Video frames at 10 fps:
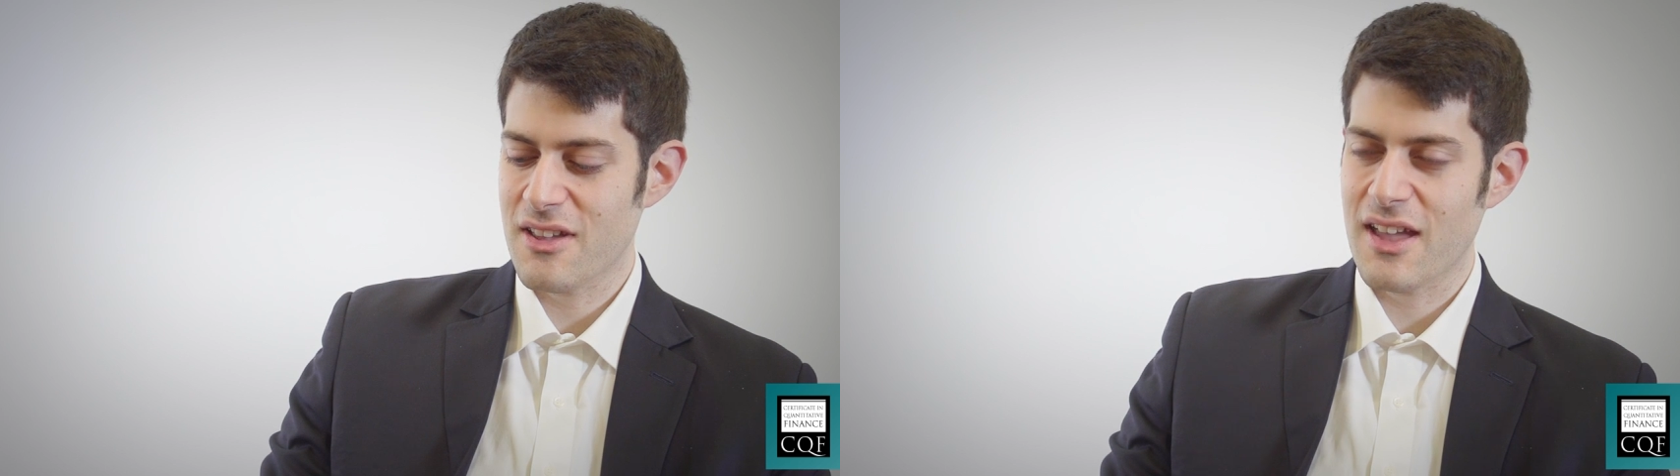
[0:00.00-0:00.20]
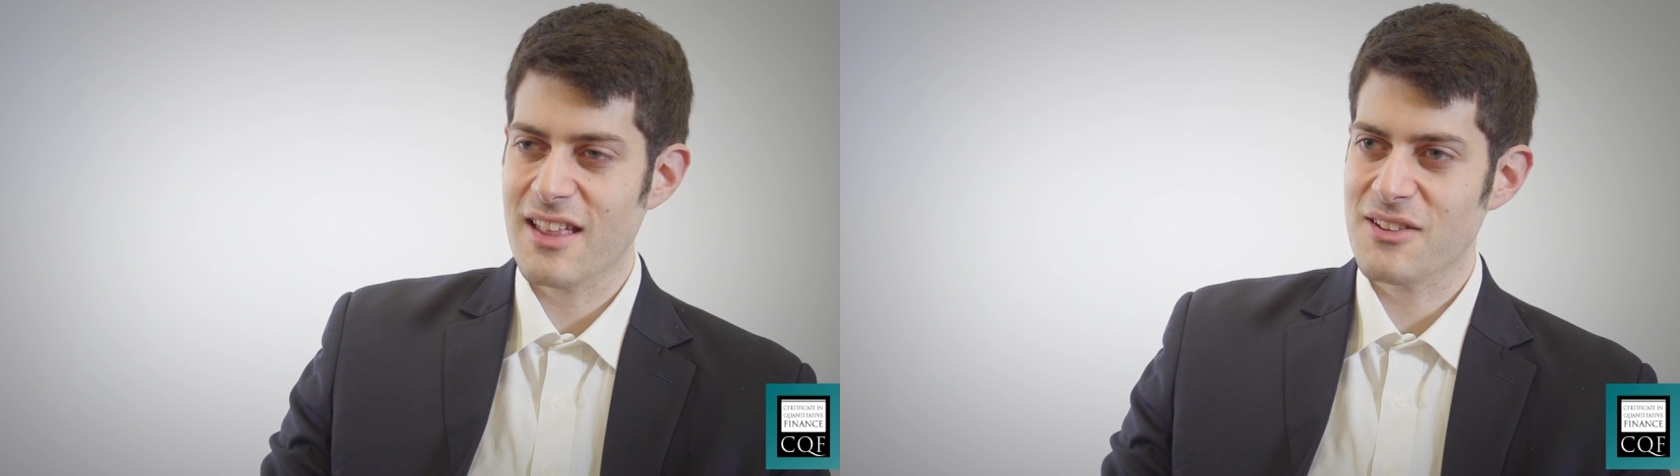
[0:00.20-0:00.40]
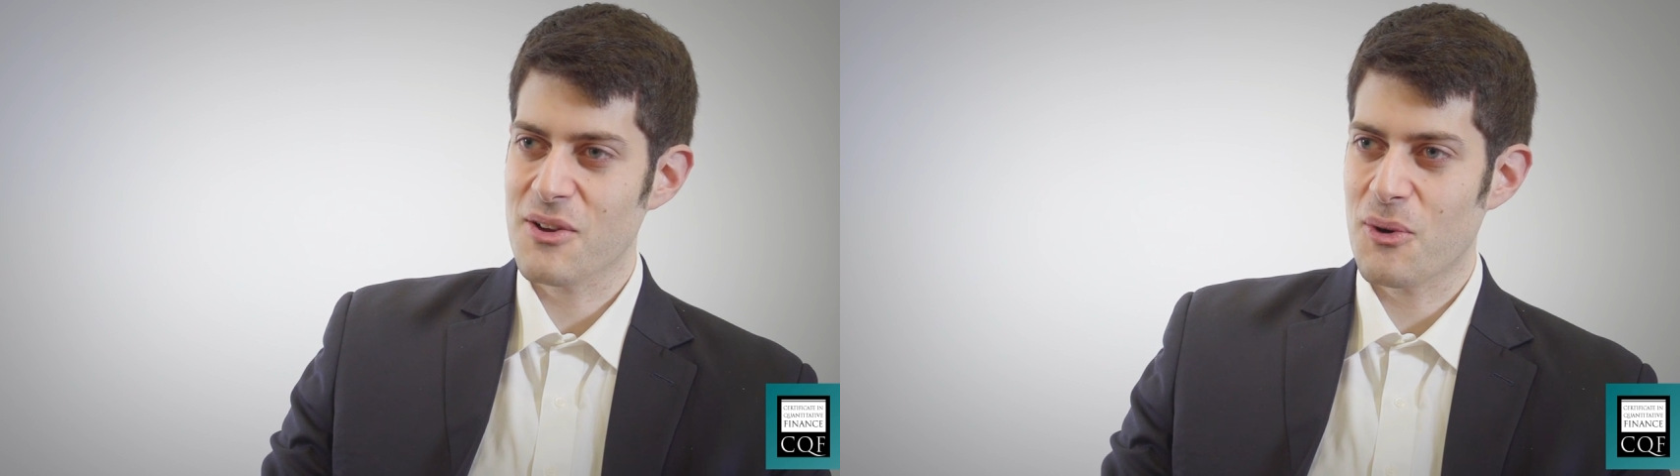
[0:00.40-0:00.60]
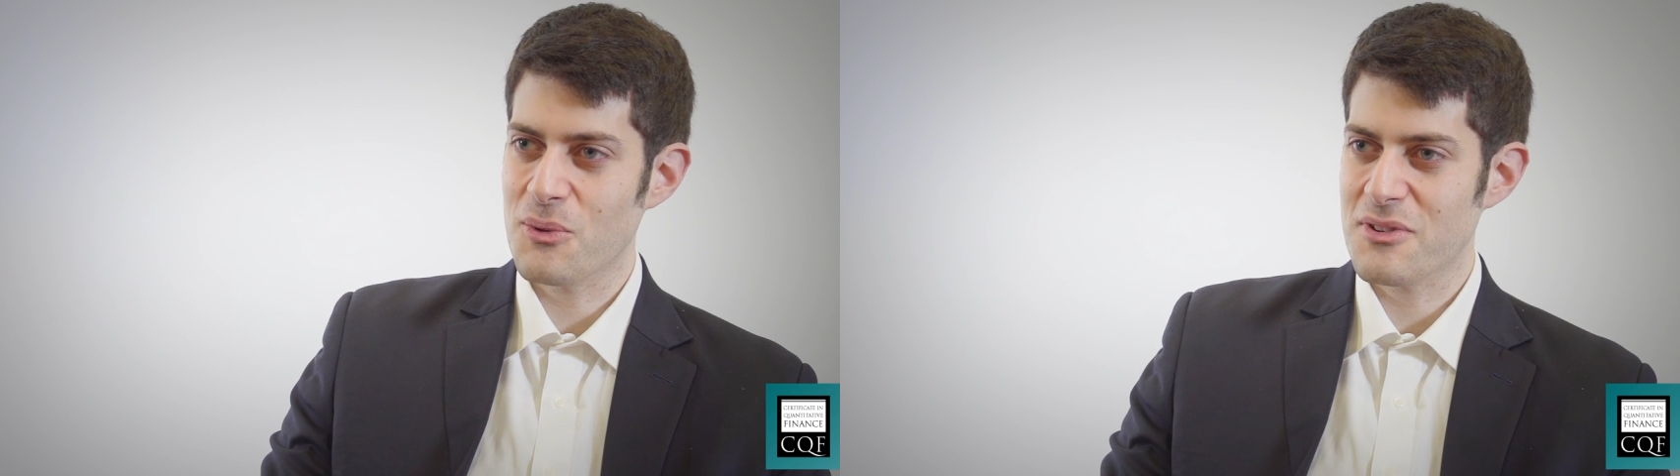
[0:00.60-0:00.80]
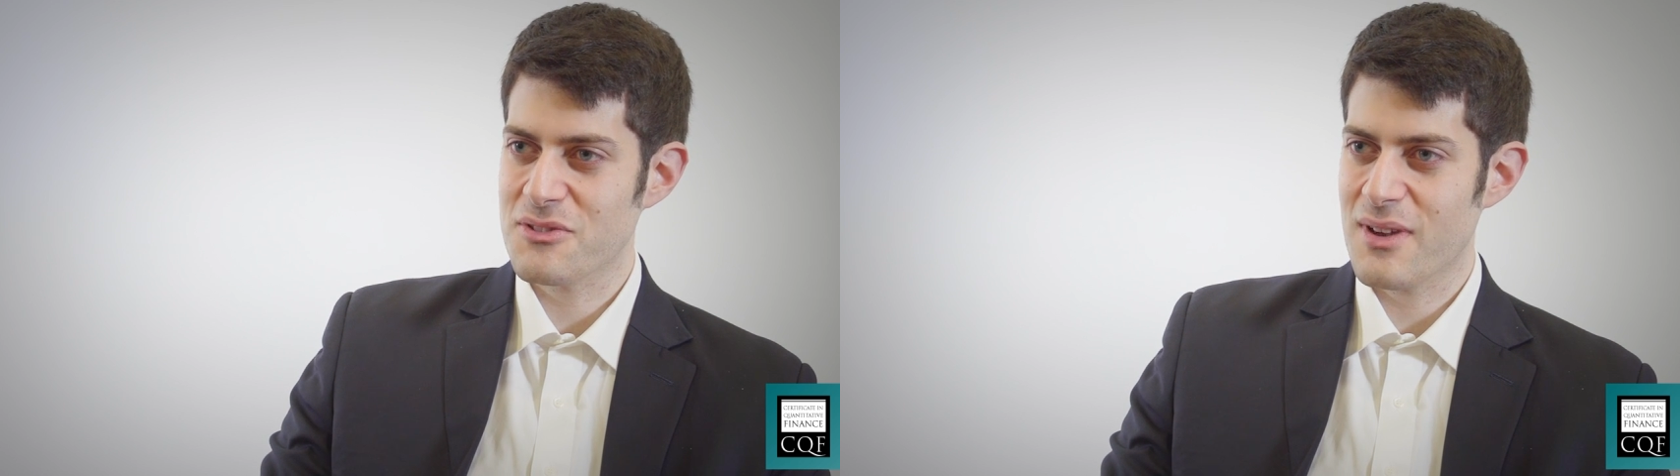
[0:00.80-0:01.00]
end
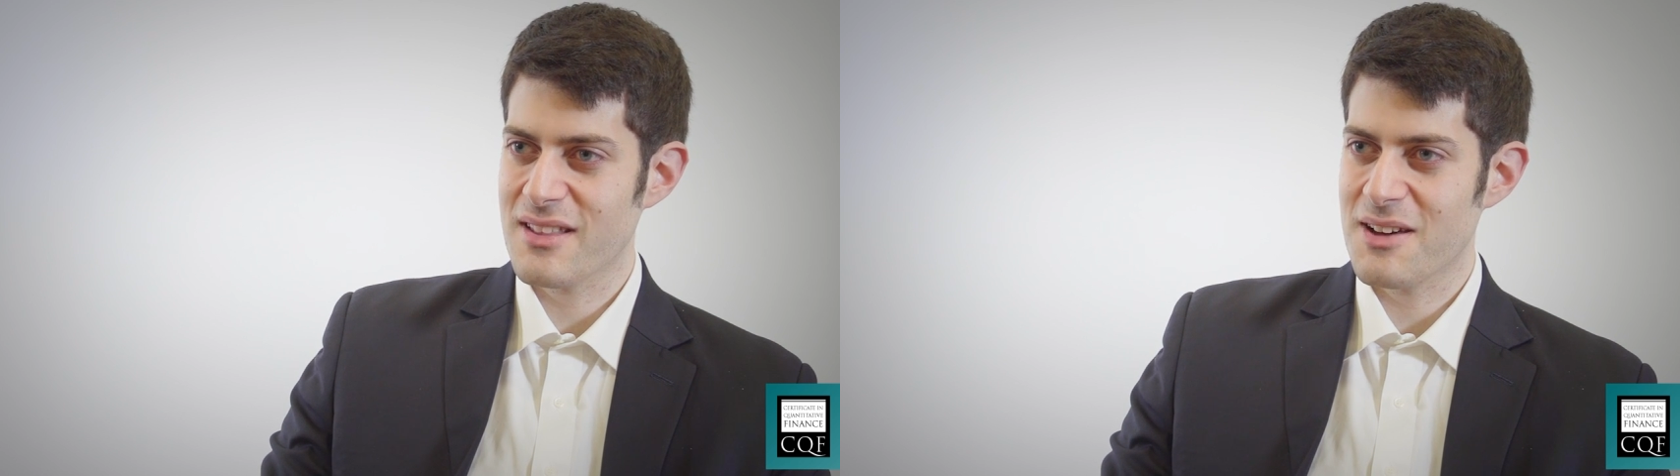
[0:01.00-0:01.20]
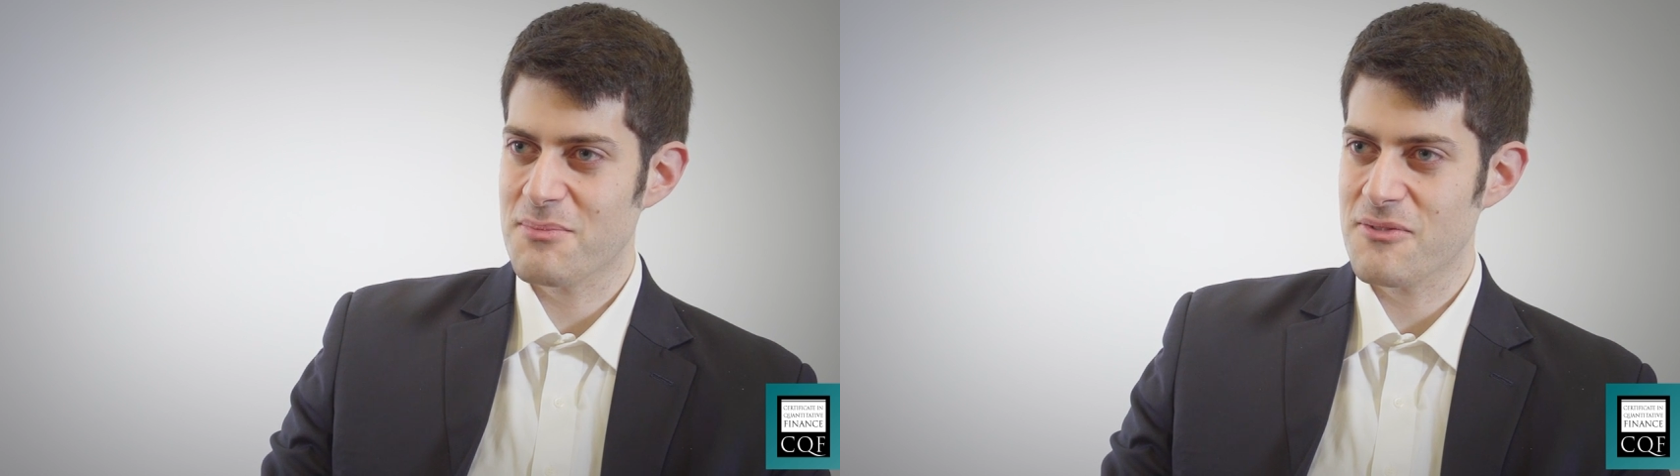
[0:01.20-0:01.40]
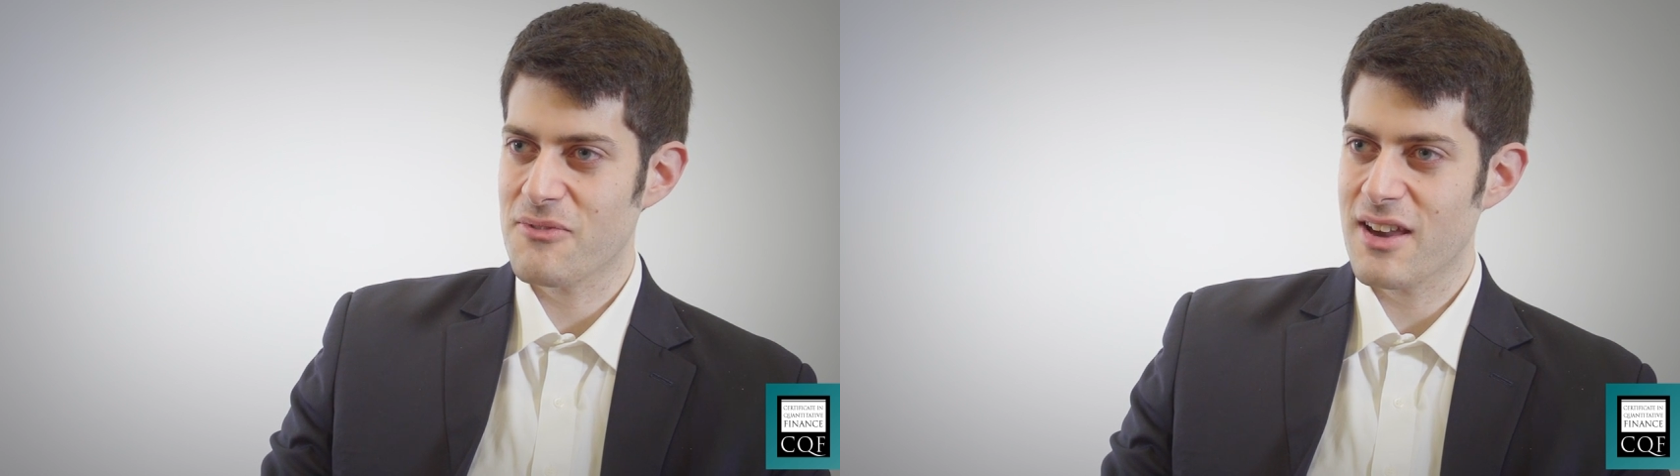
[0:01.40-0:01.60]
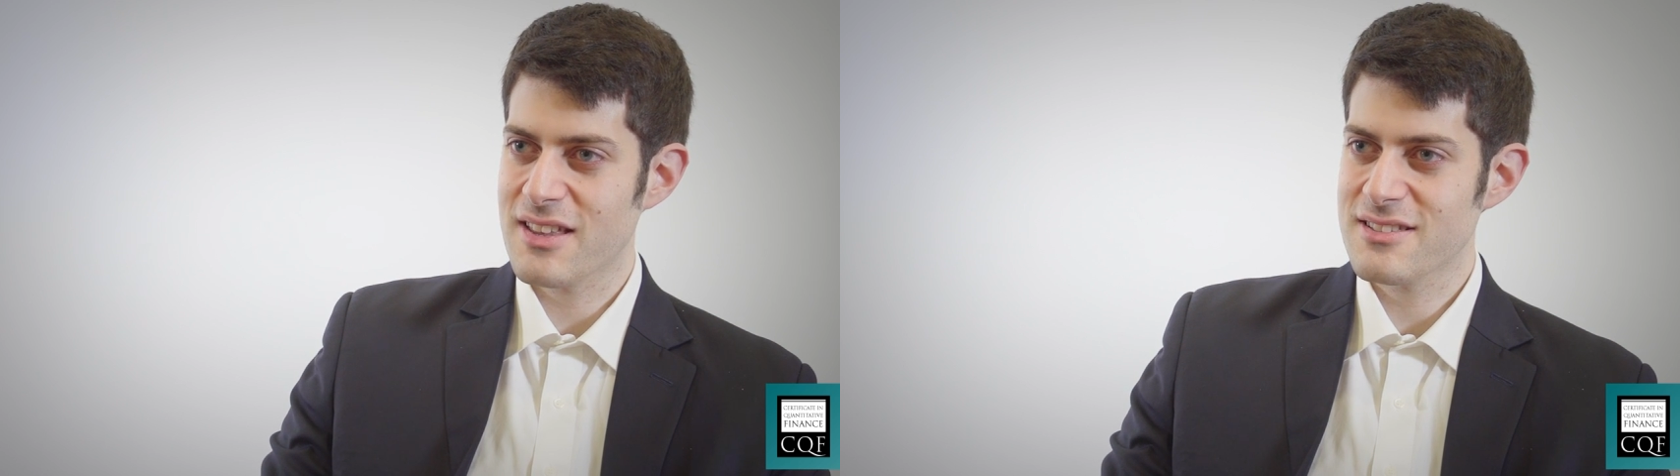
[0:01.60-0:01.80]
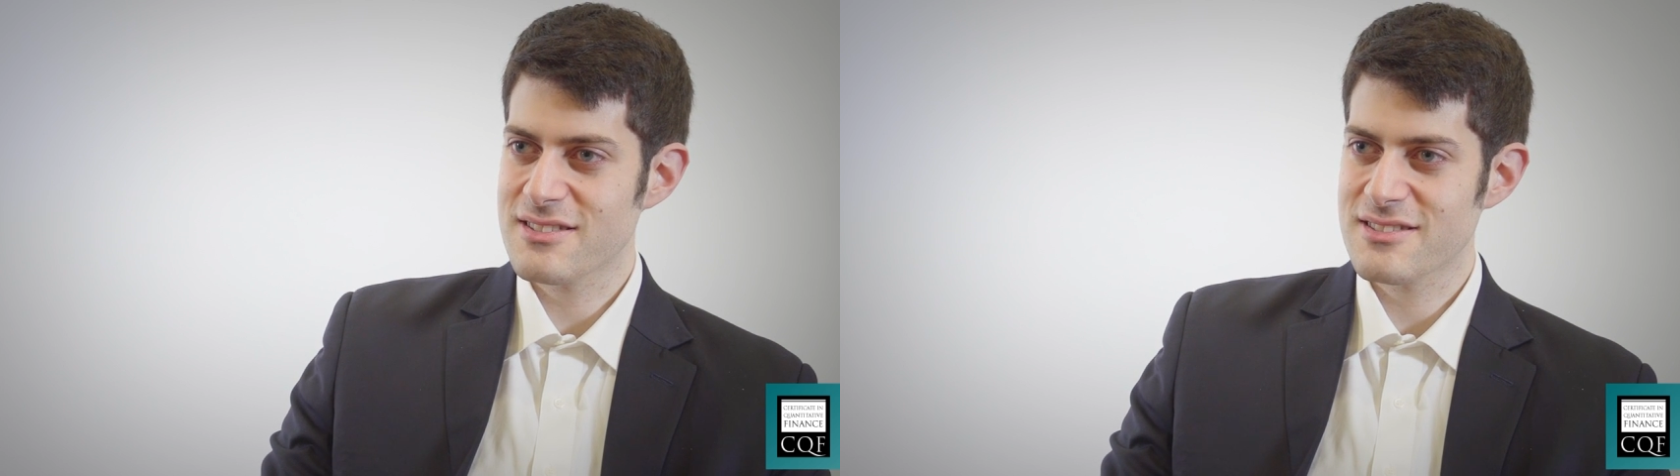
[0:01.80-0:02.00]
goal was to end up in
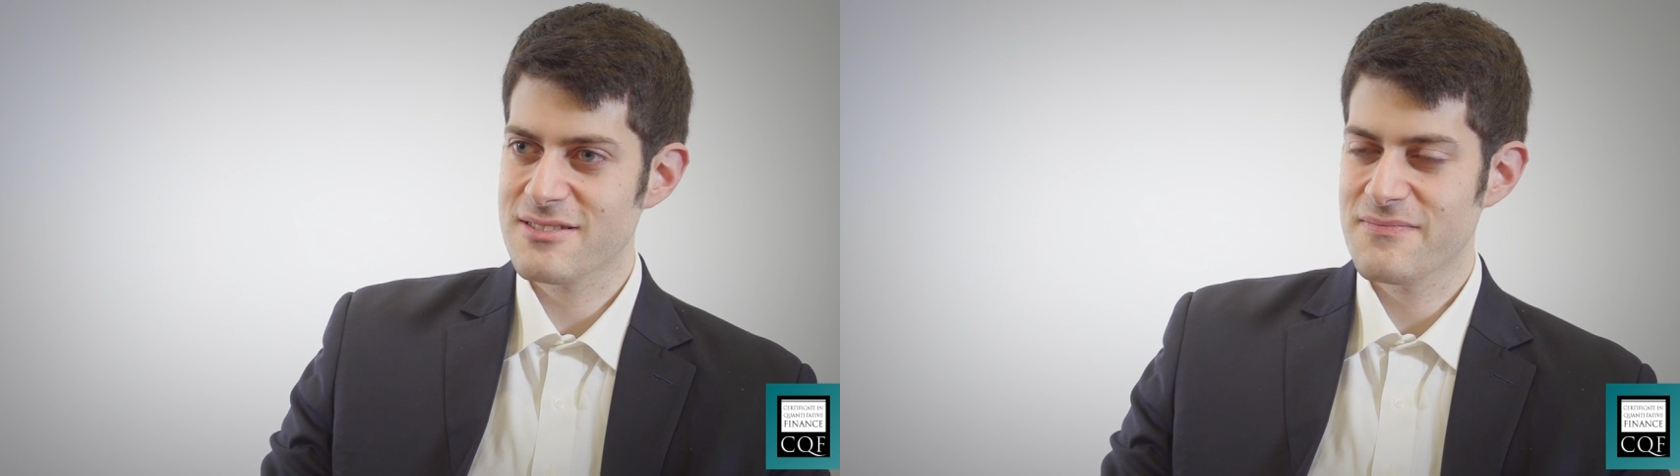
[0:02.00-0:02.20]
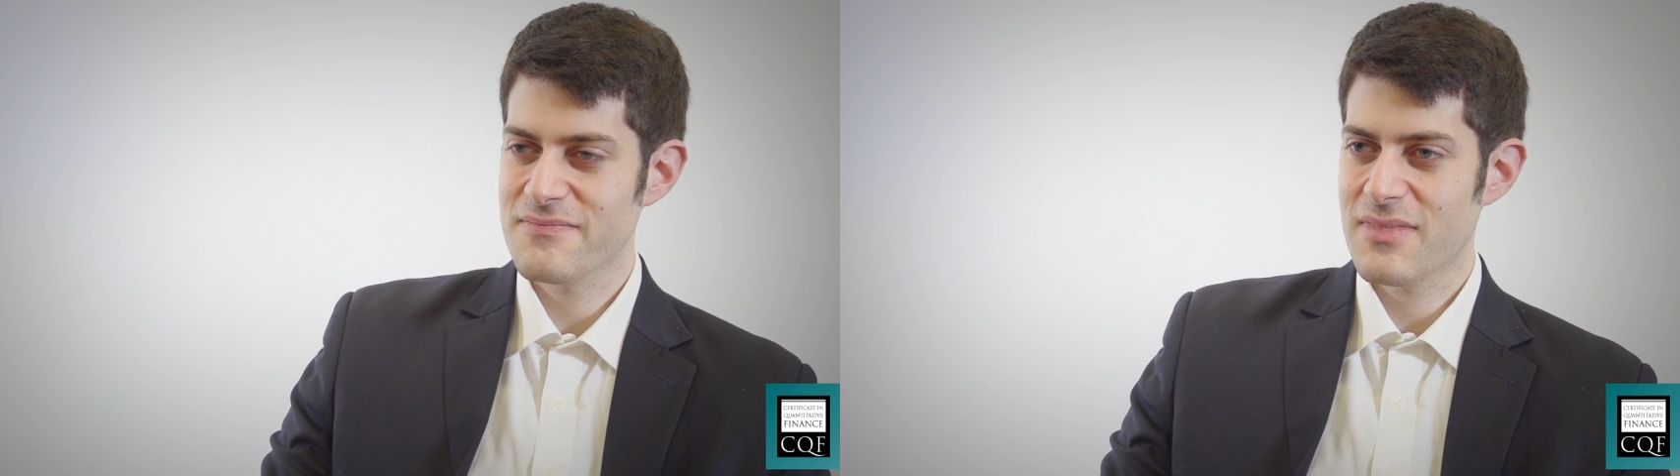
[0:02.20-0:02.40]
finance,